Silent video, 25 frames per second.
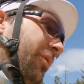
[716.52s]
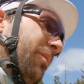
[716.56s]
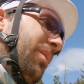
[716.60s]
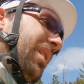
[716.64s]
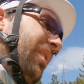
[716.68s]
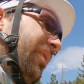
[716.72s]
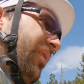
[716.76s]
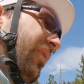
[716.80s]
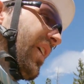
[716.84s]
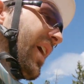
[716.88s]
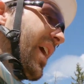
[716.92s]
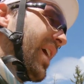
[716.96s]

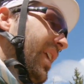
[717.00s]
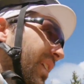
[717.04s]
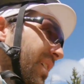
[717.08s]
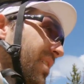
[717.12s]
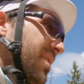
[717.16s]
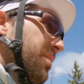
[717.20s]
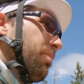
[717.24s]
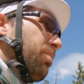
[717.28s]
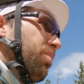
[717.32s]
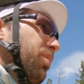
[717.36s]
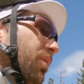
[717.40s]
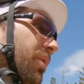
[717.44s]
been fighting
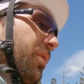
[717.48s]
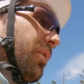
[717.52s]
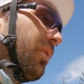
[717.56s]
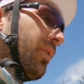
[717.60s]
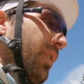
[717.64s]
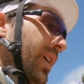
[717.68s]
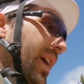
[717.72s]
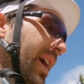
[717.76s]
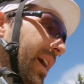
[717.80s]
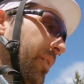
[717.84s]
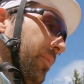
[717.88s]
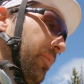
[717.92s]
this
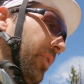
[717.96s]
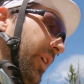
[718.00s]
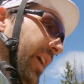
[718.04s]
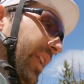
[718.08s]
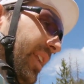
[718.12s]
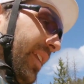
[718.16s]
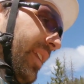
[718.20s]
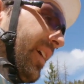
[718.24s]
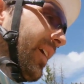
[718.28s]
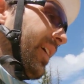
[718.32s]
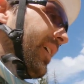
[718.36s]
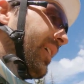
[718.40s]
brutal
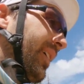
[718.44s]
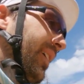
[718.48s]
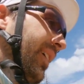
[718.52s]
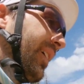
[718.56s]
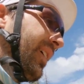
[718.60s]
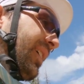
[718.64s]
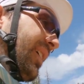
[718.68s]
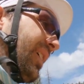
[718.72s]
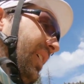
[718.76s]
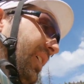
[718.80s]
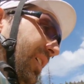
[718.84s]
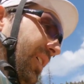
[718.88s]
headwind,
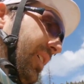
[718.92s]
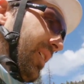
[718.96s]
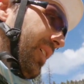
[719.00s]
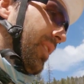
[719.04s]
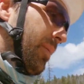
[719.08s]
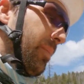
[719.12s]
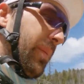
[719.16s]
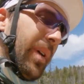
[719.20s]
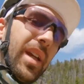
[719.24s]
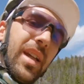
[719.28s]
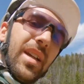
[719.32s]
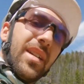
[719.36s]

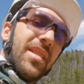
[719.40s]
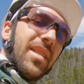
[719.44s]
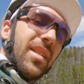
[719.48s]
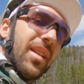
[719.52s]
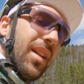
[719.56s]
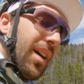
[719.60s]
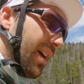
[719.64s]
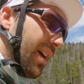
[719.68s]
the biggest